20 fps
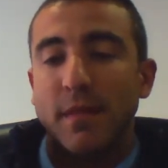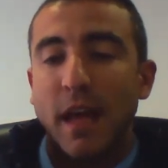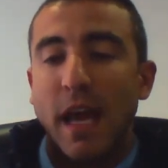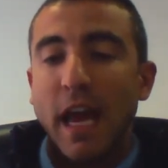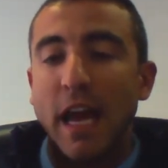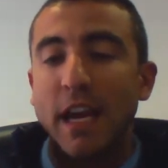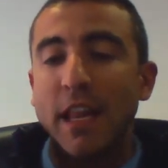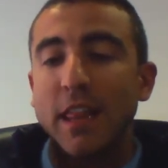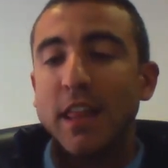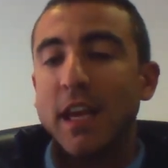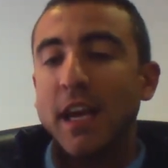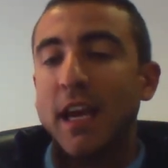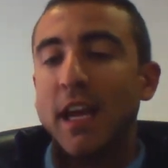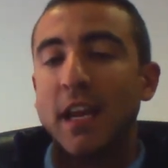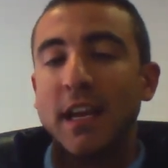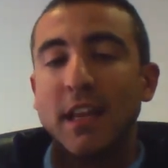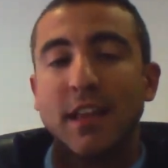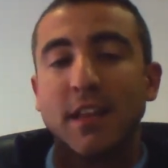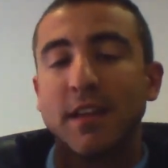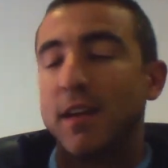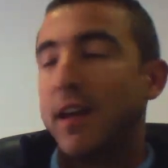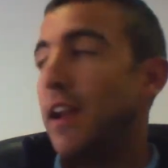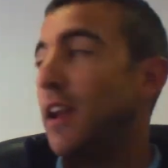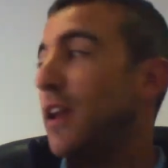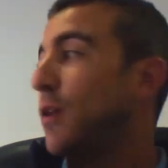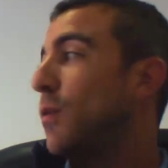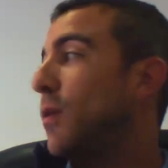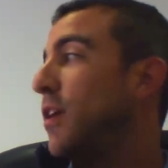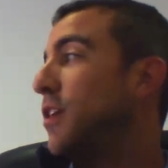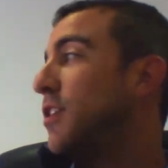Anything else?
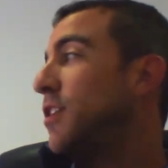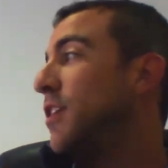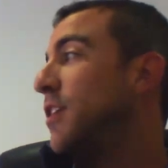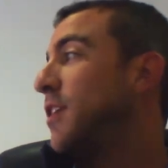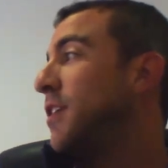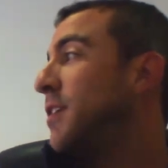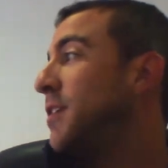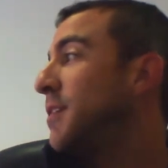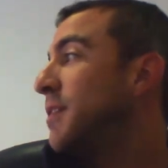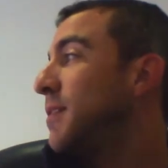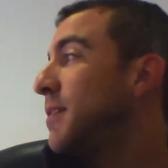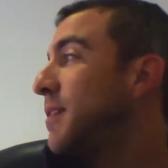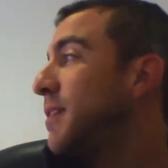Any question?